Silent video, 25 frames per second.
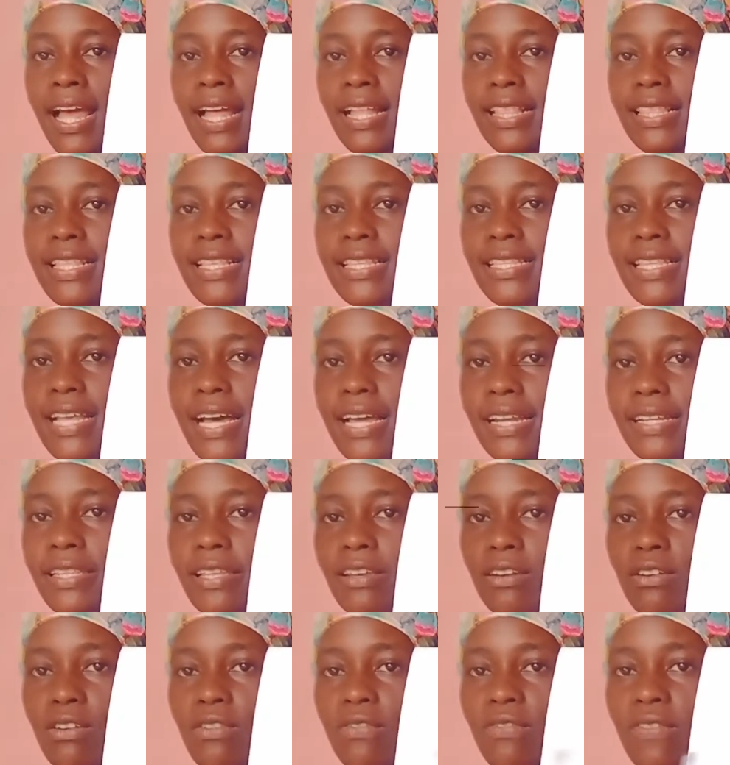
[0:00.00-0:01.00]
These are the
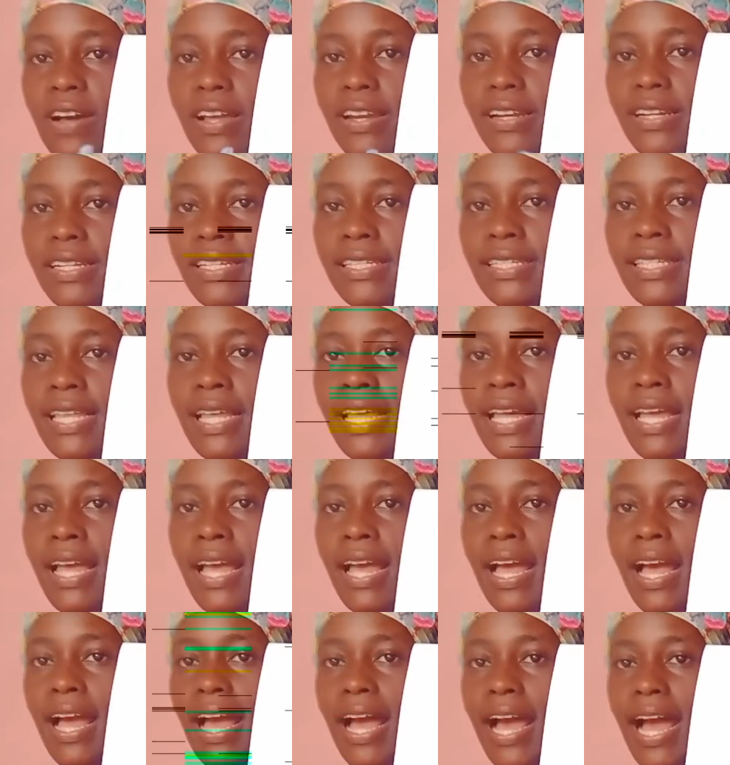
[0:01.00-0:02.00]
ovaries.
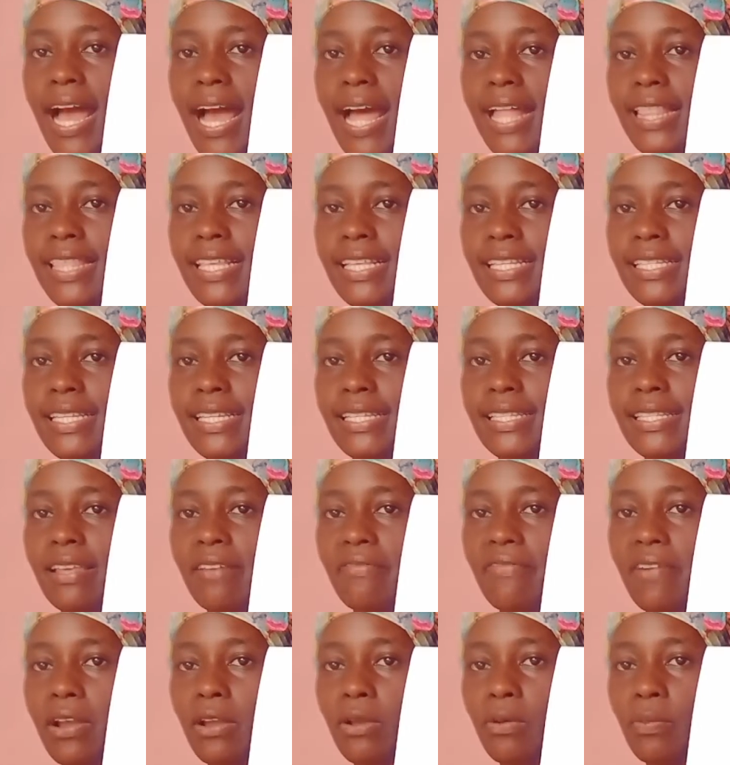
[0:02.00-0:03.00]
And this is the
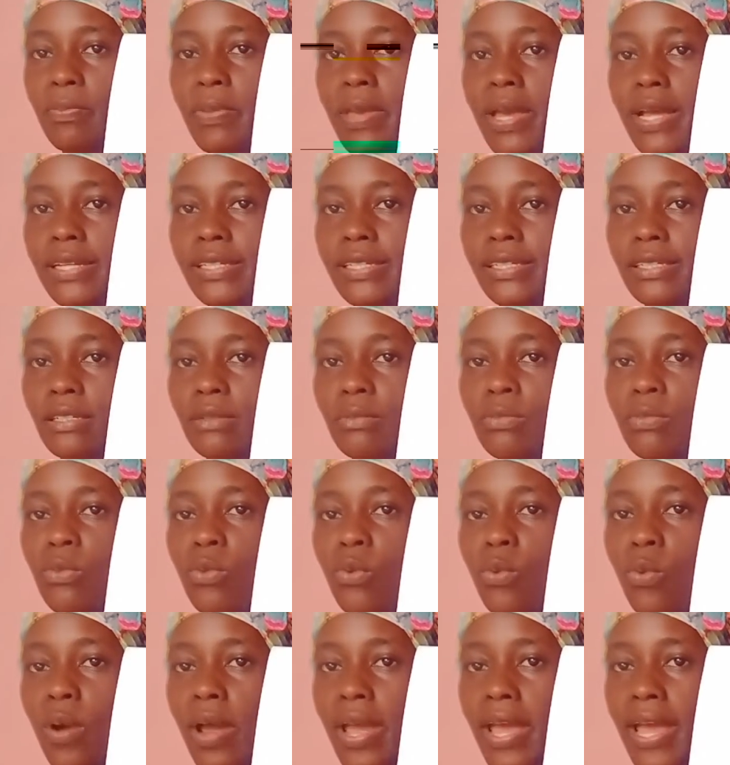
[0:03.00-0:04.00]
fallopian tube
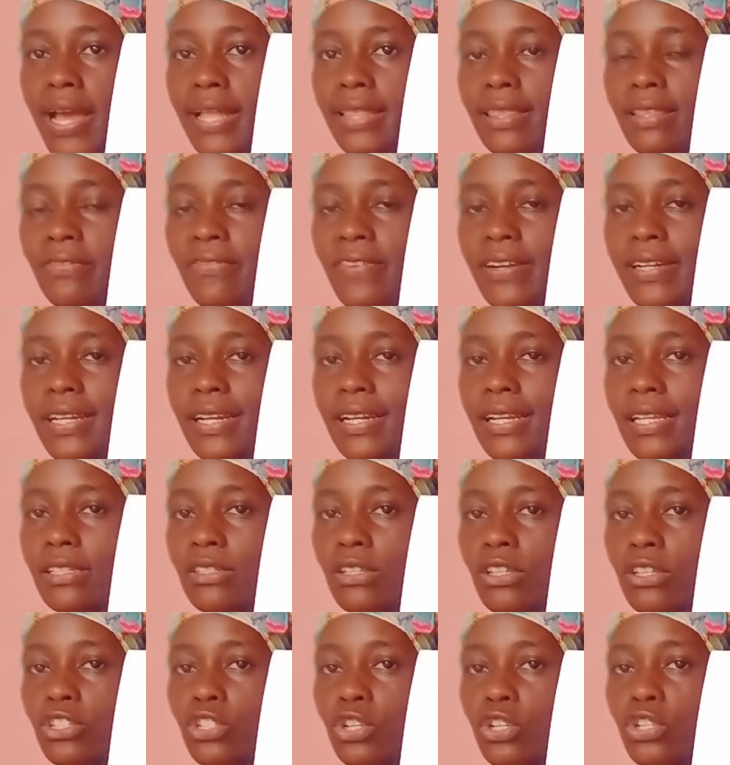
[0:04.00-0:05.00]
where the
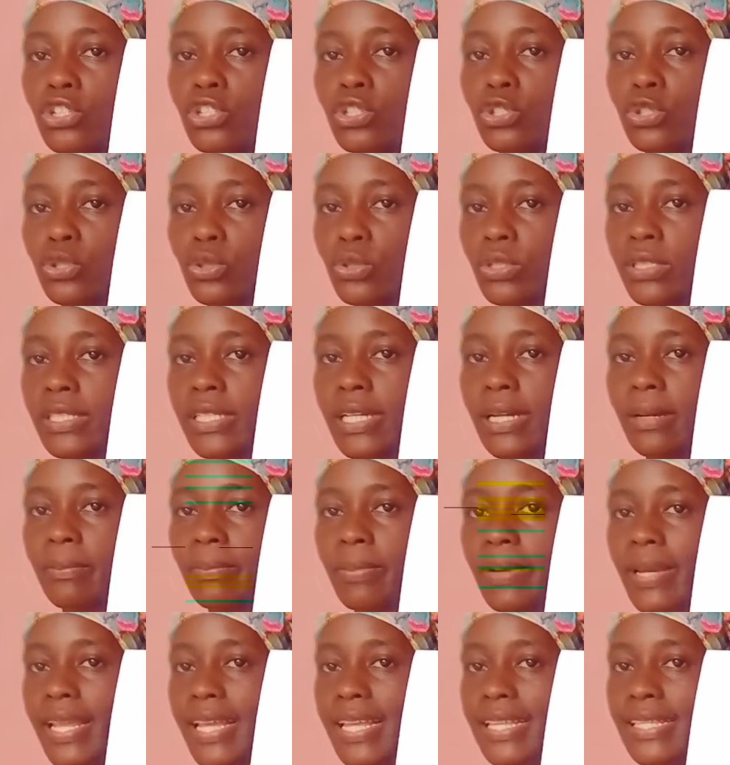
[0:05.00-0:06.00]
fertilization should take
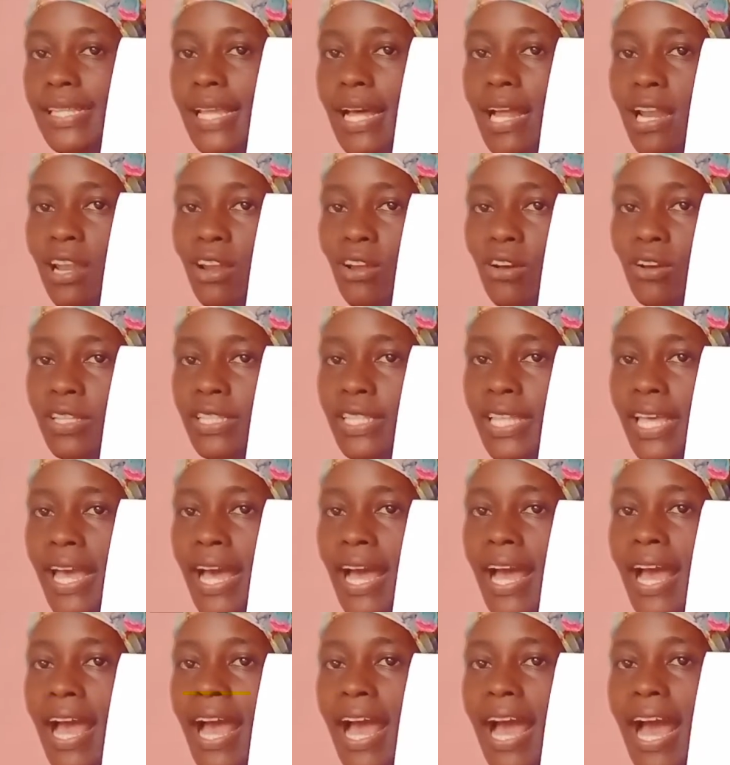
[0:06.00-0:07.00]
place along there.
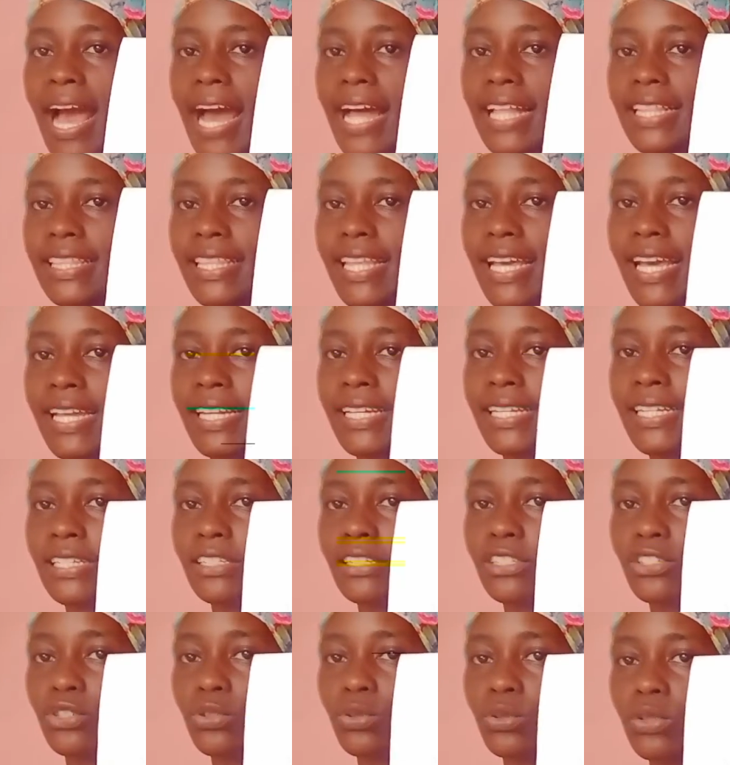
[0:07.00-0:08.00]
And then it
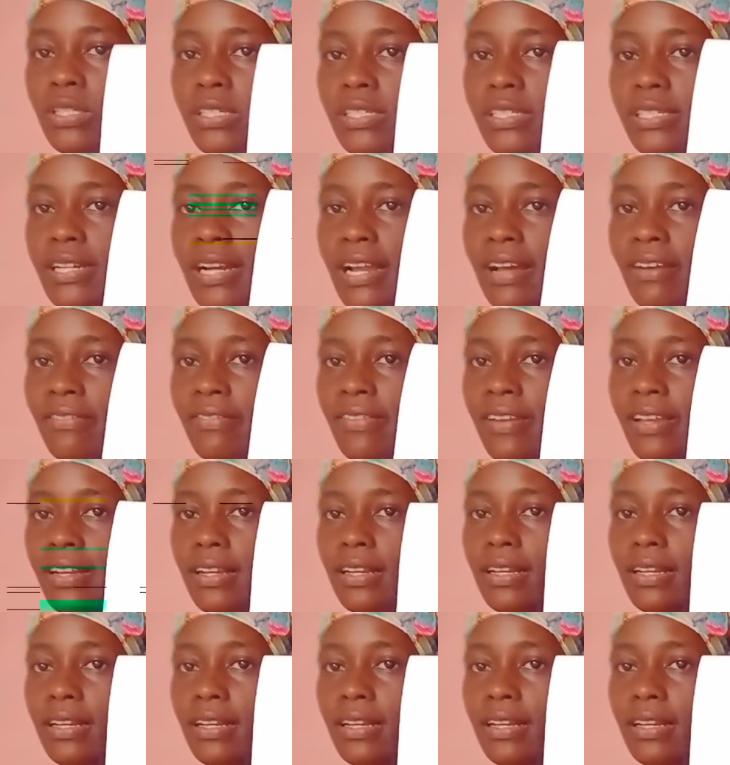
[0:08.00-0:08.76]
should travel.